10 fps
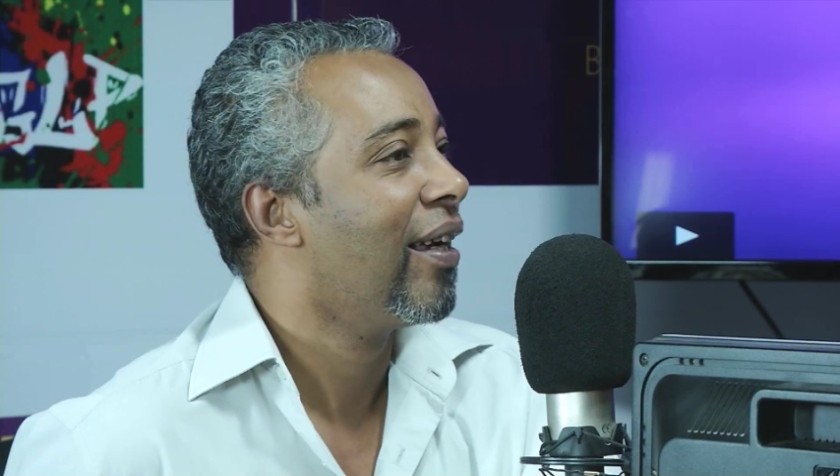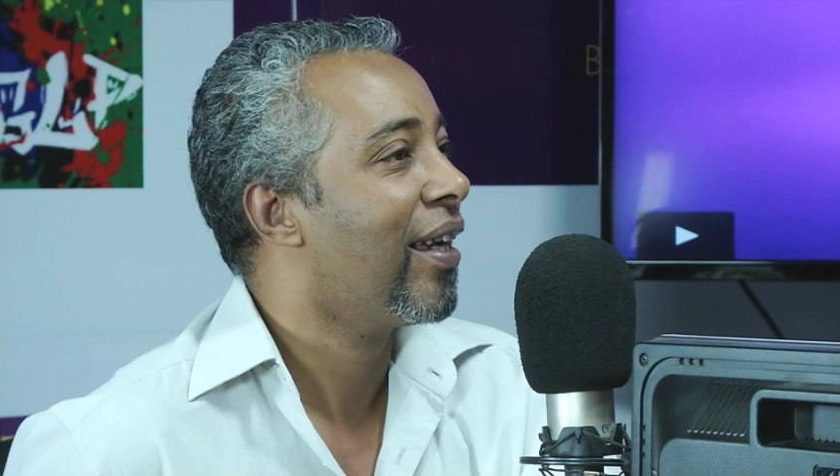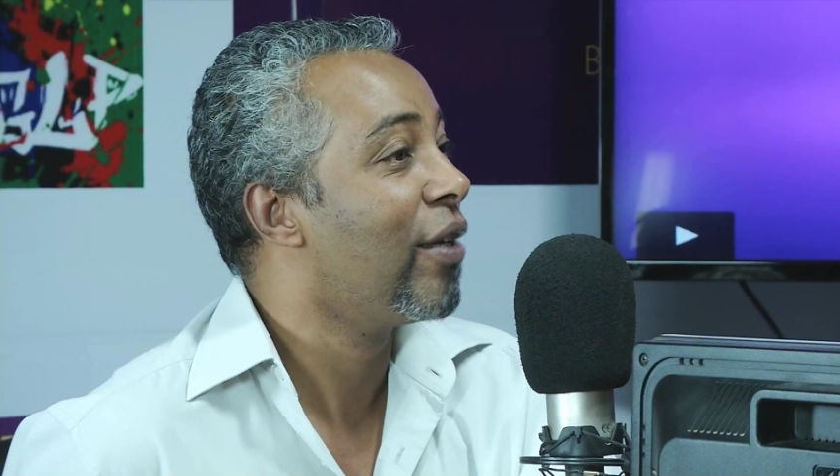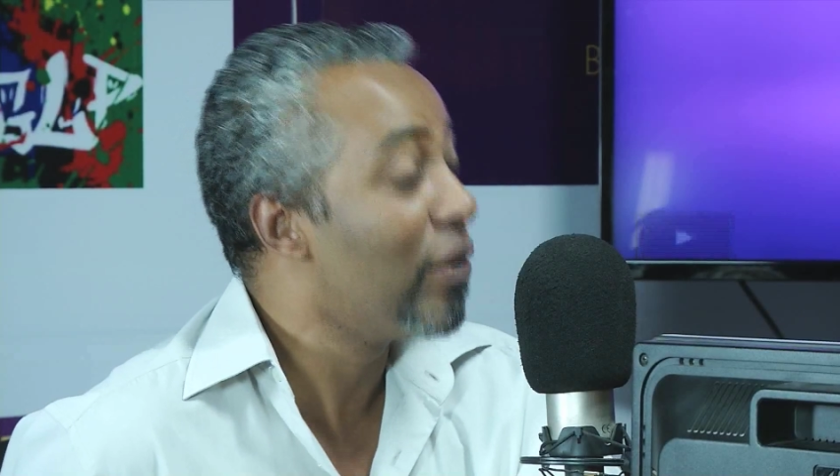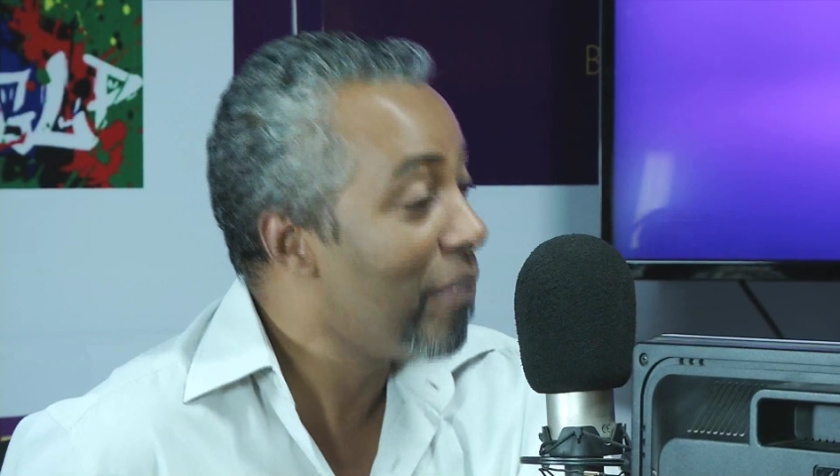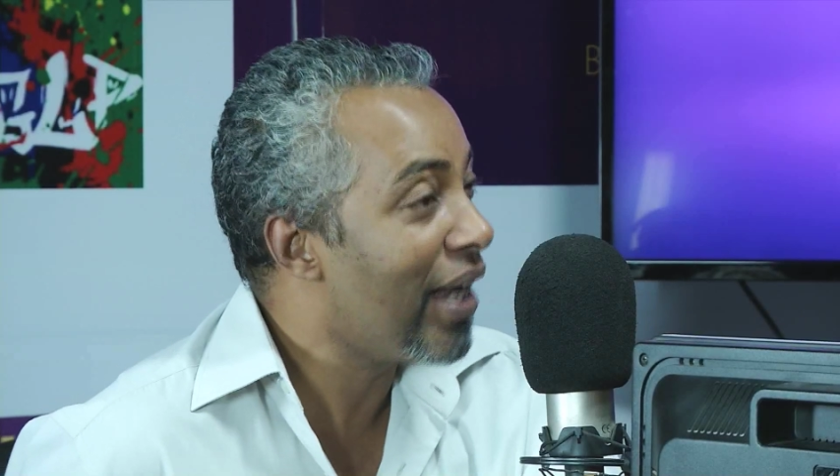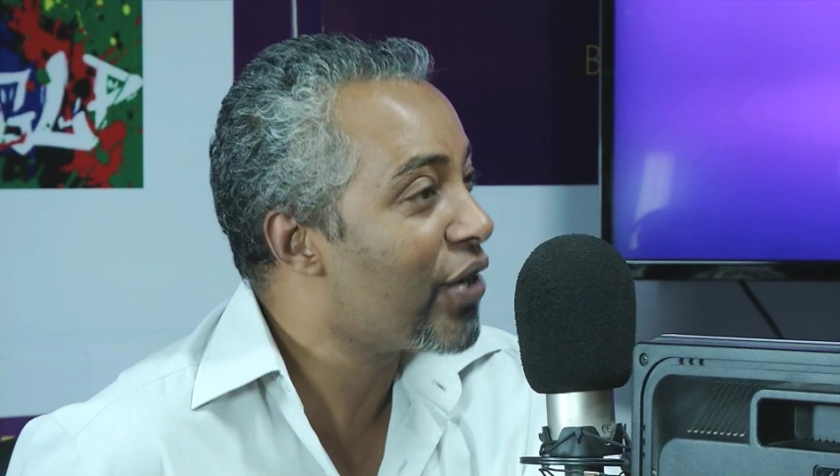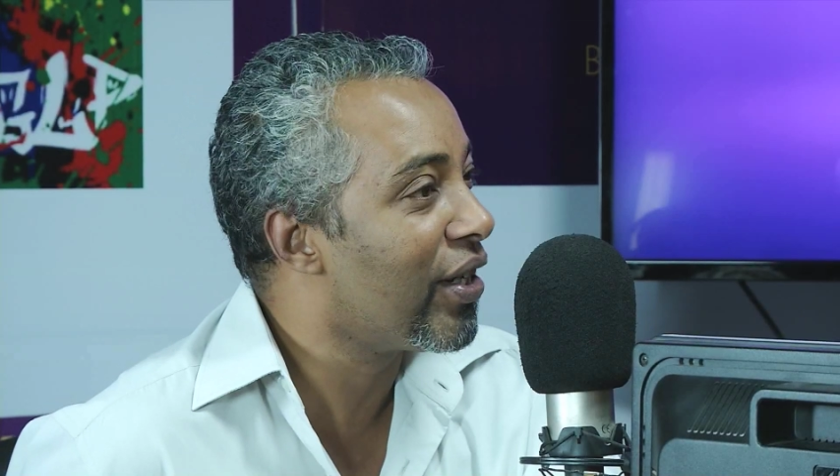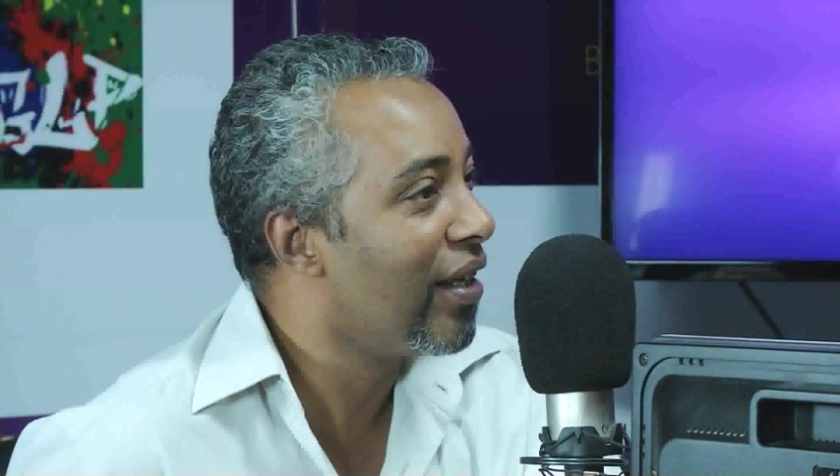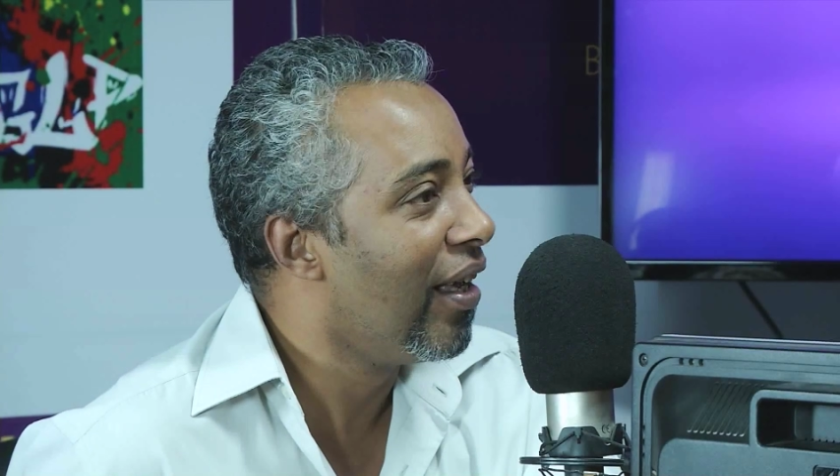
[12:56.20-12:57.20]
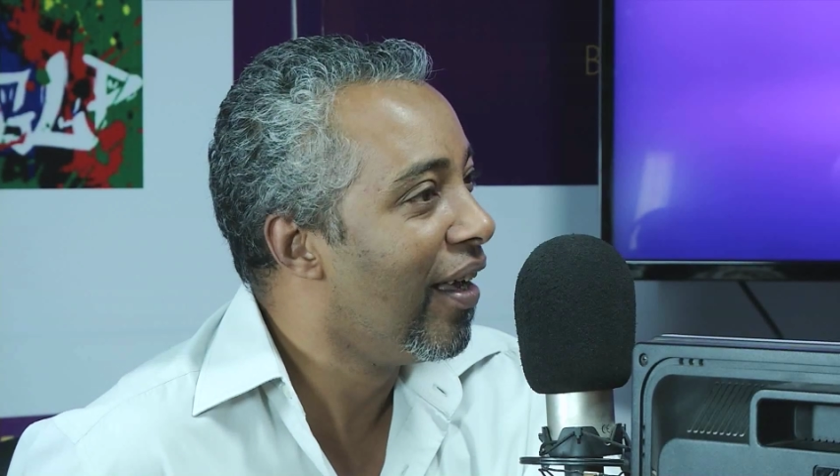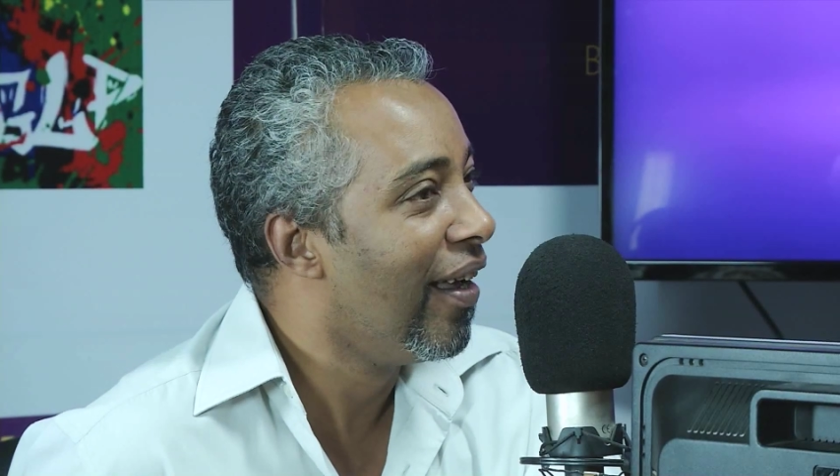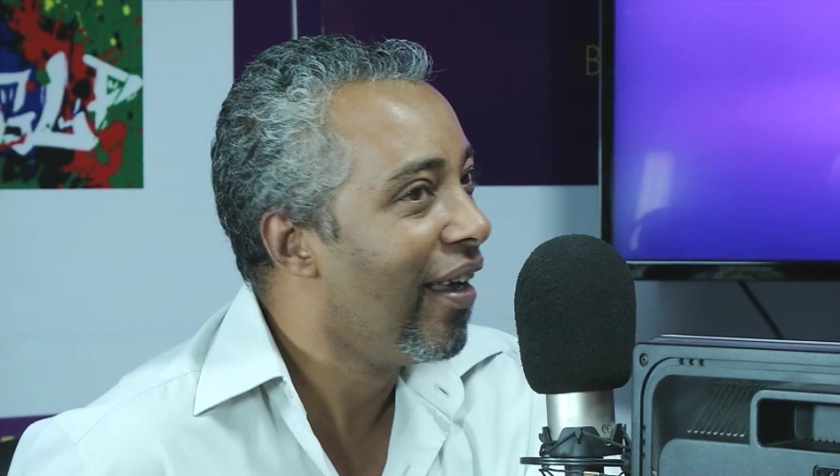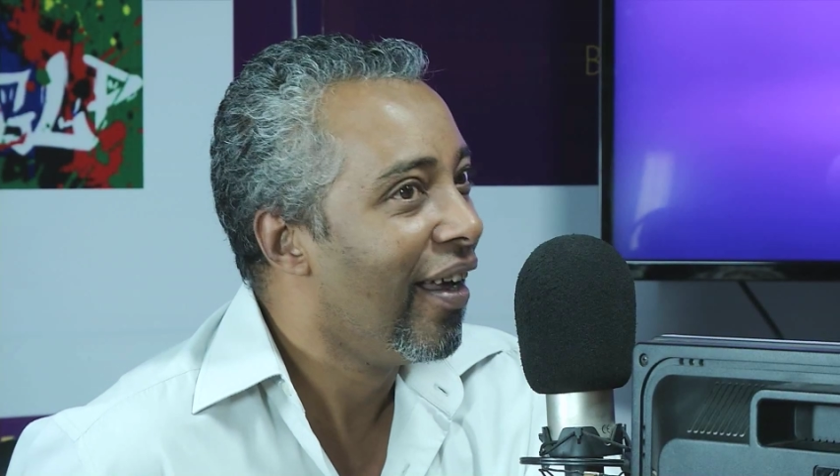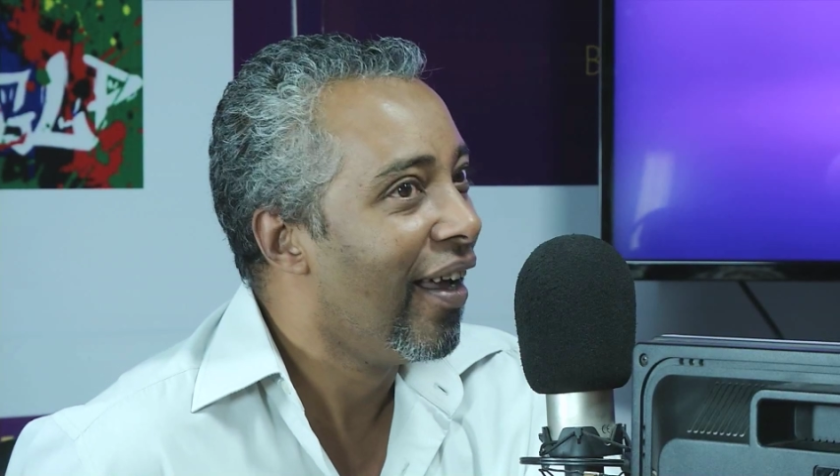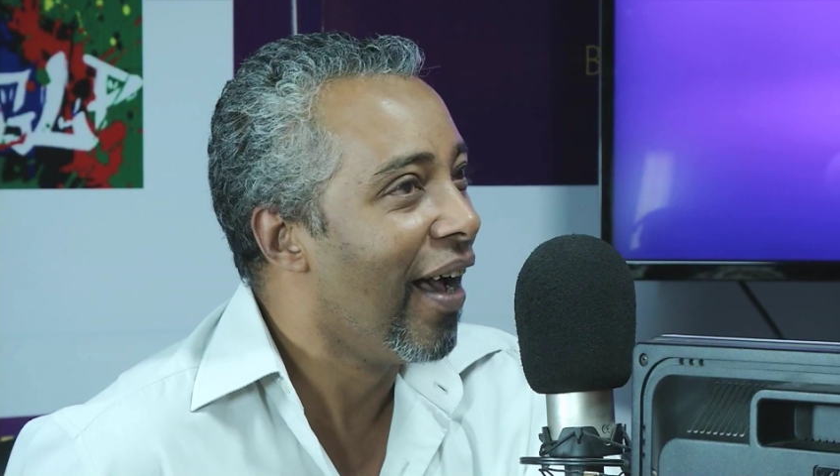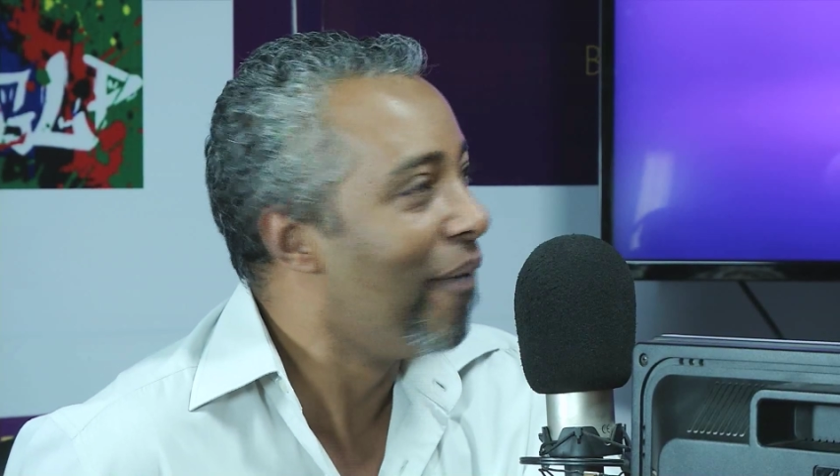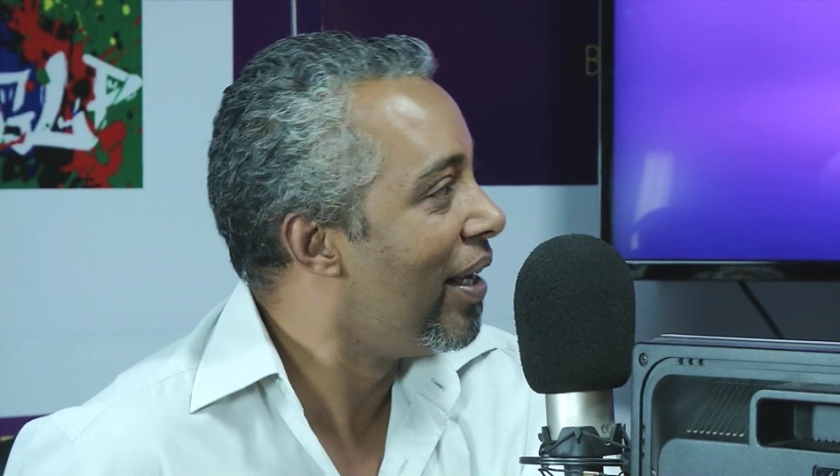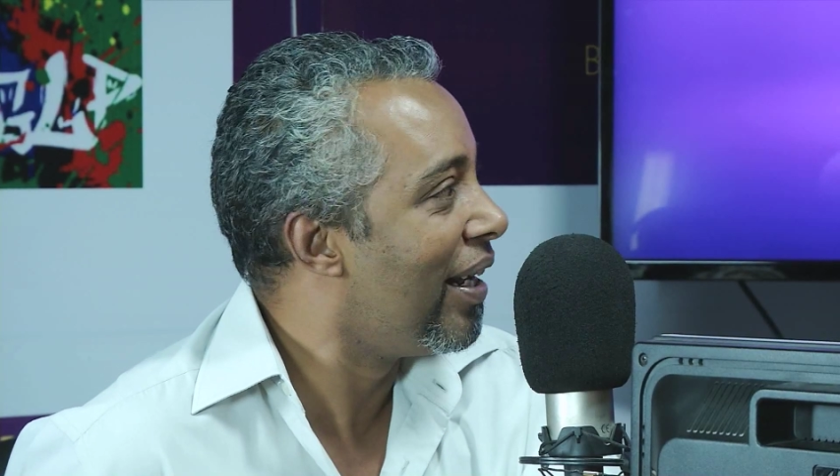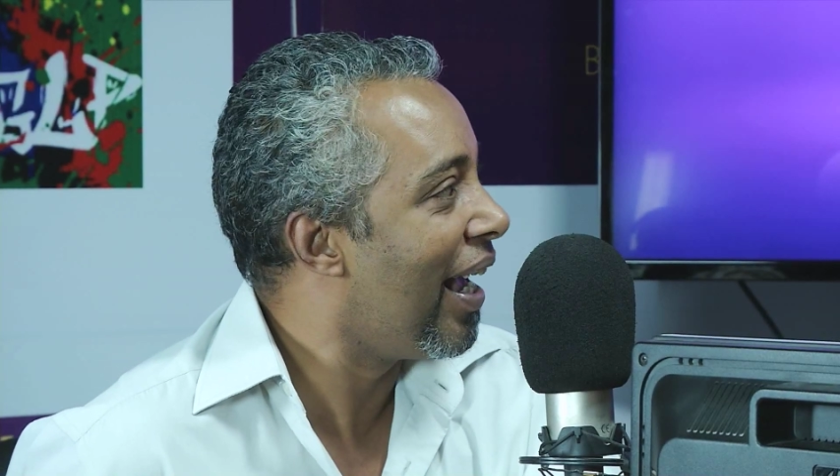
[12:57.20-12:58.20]
Can you imagine?
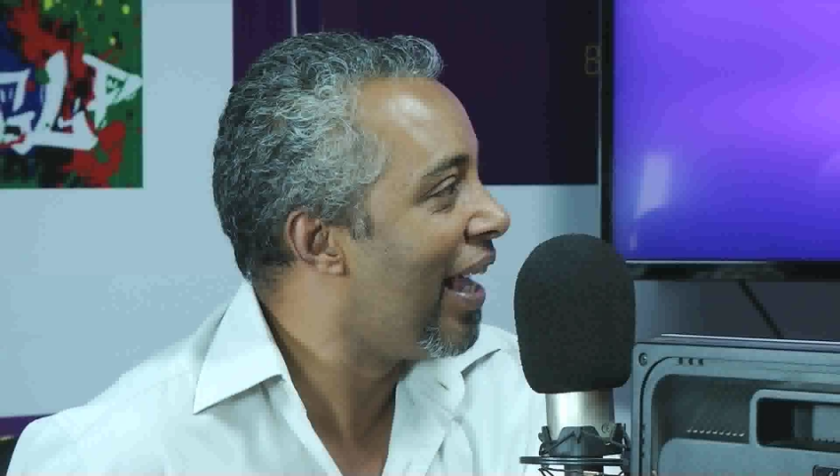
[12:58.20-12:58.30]
I mean,